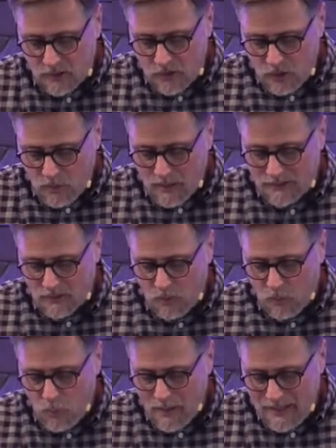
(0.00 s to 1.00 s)
to us
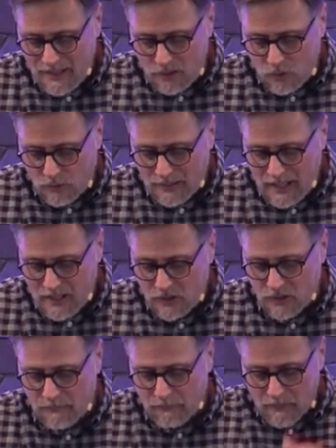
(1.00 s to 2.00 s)
within
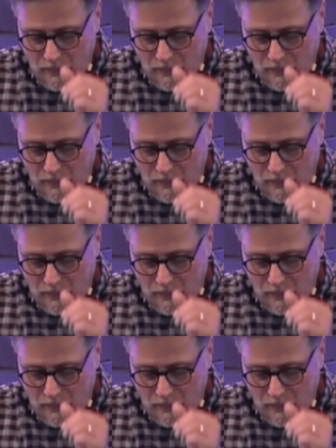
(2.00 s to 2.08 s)
creation,